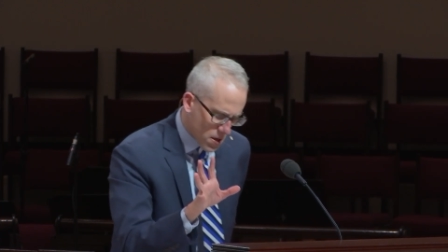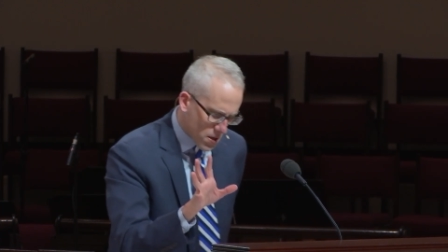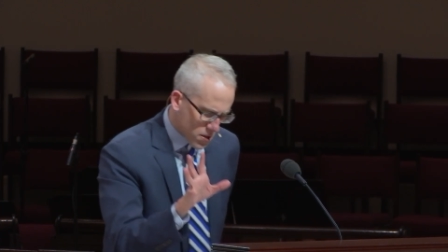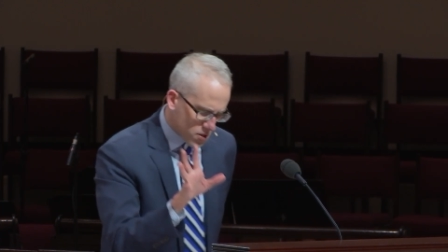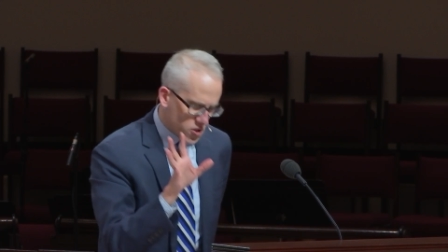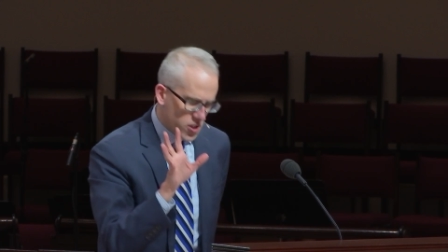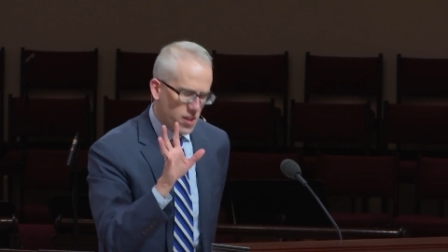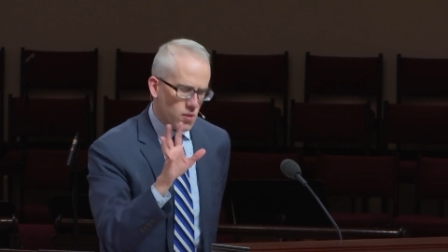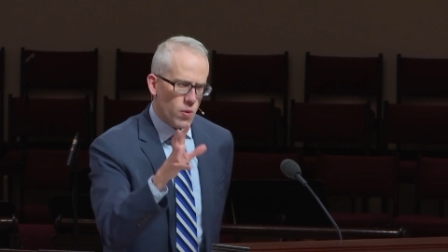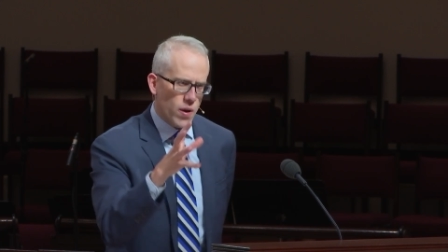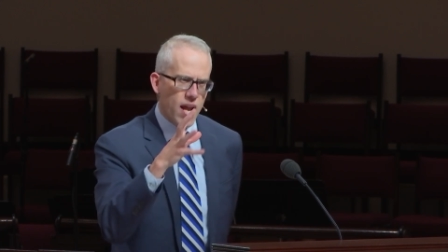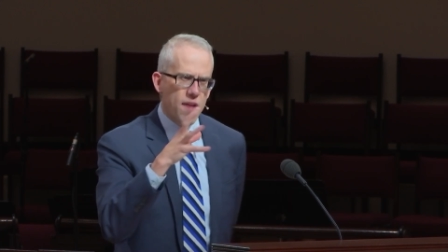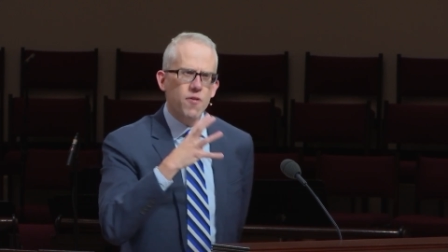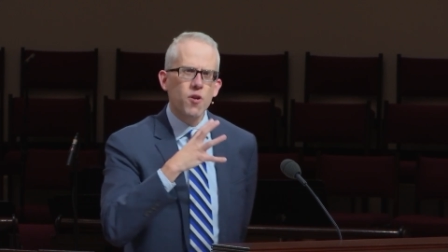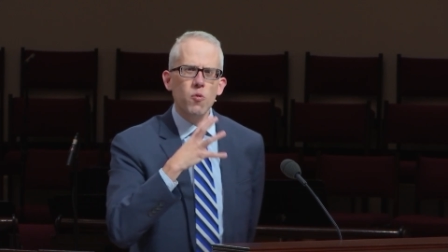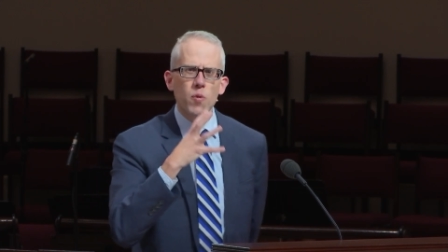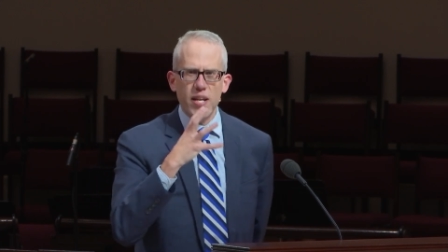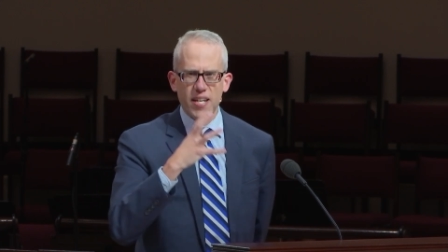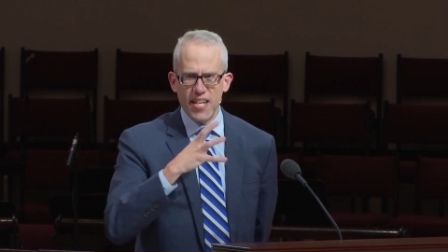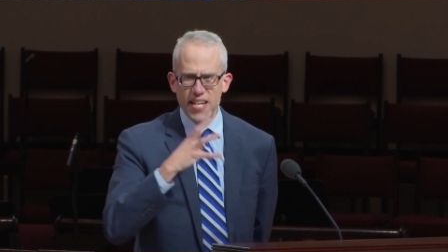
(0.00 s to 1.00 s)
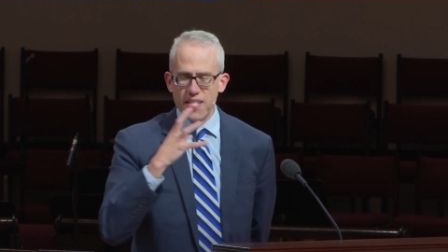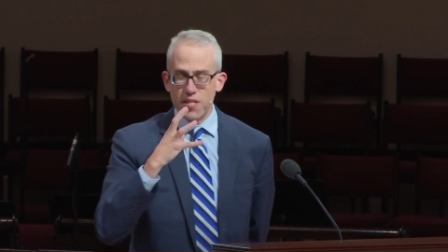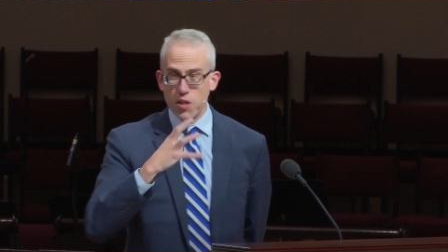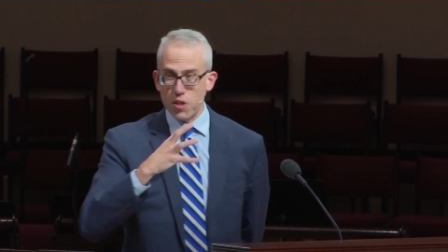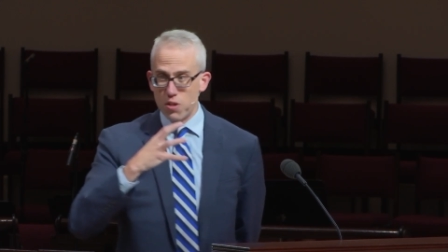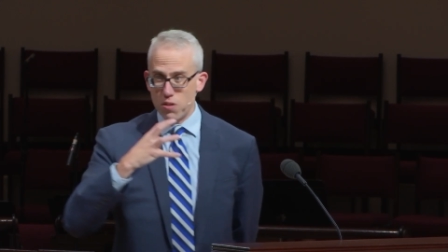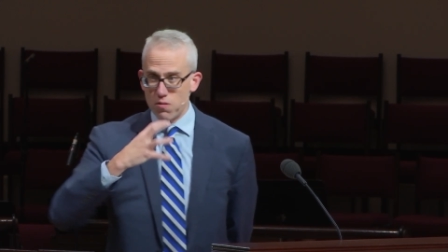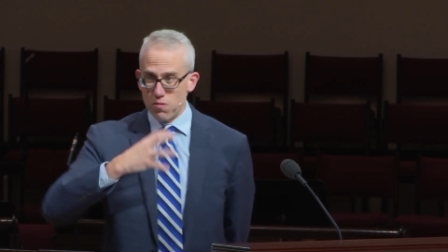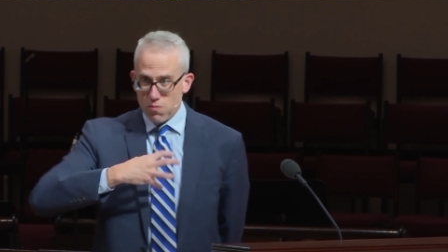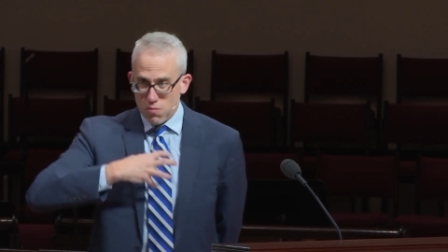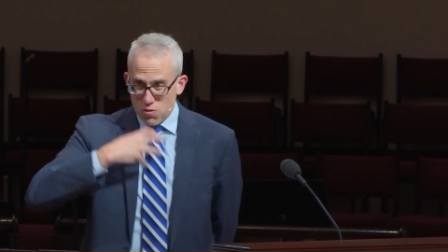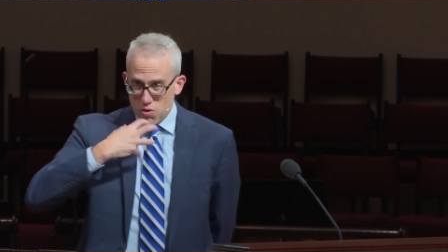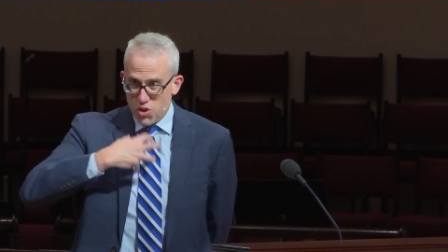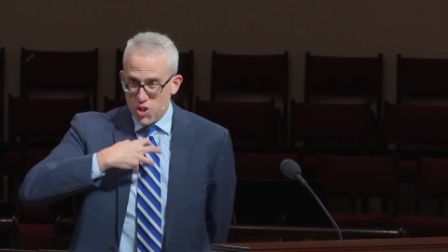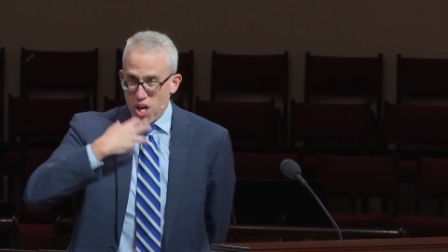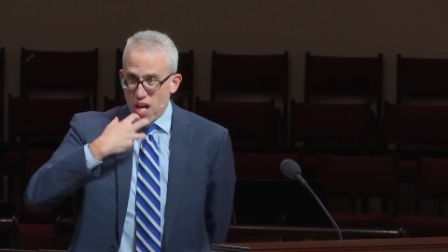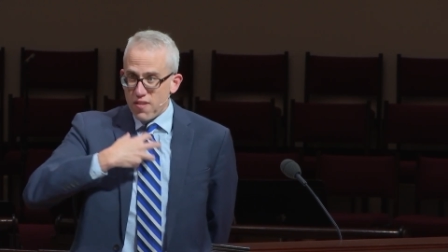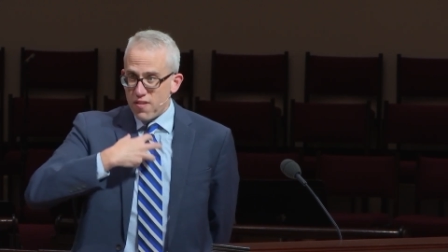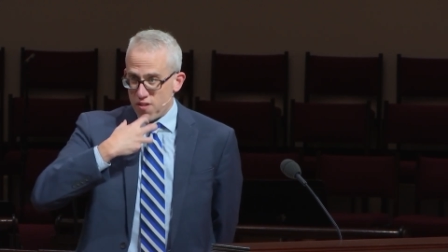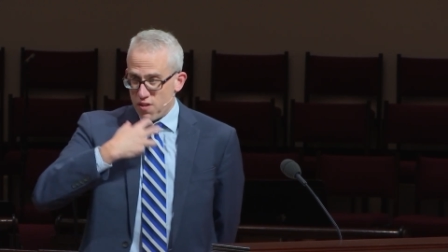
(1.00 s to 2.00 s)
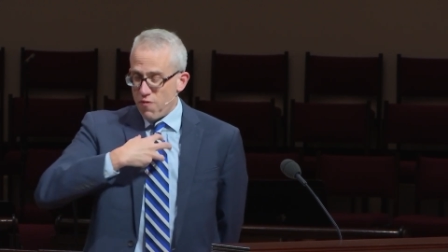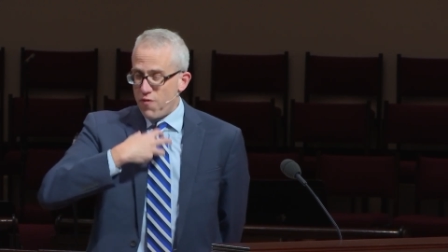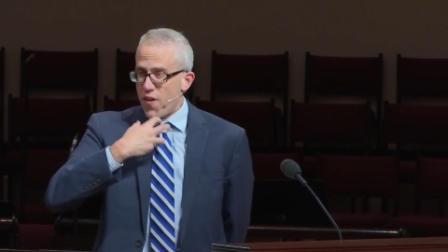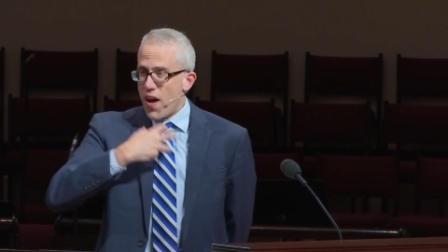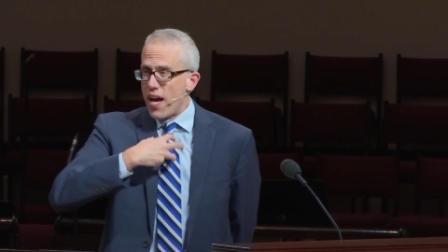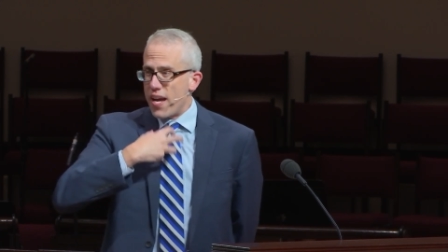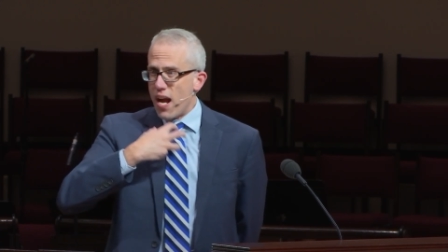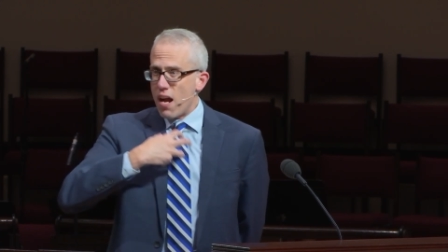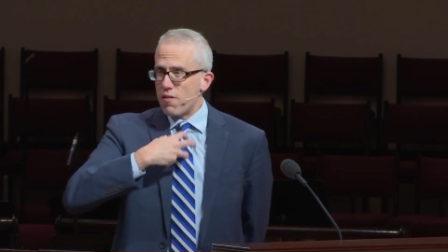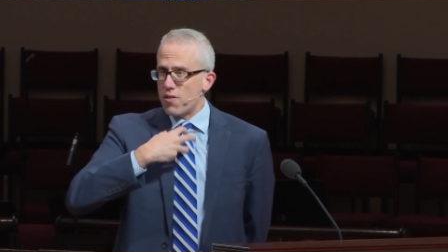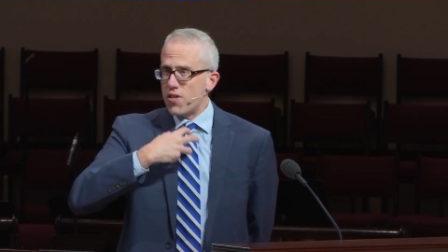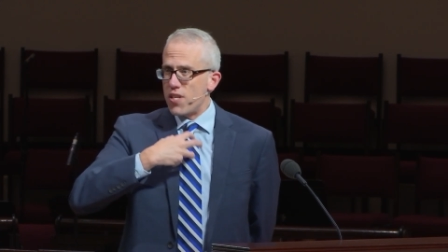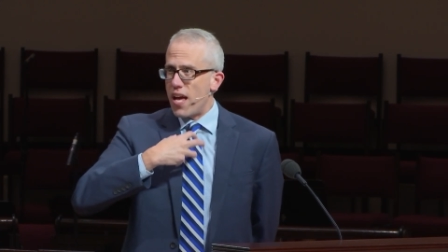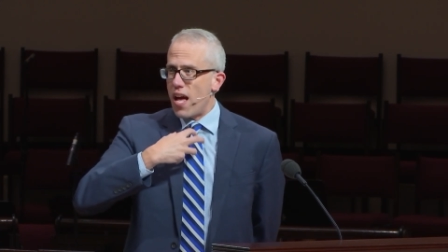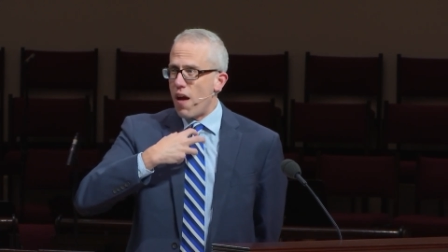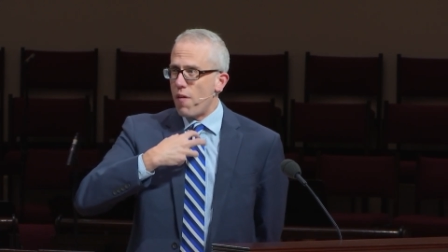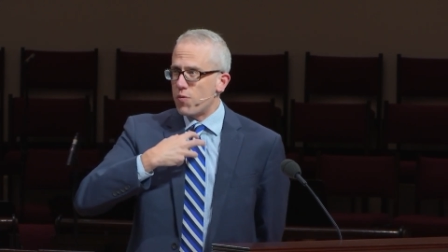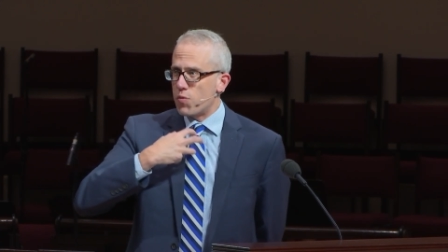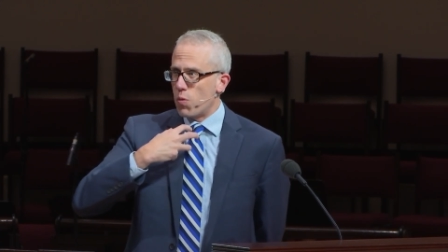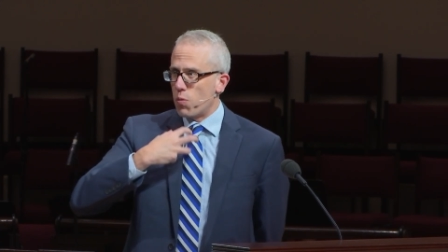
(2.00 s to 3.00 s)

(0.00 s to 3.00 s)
You see, whenever we need to justify ourselves,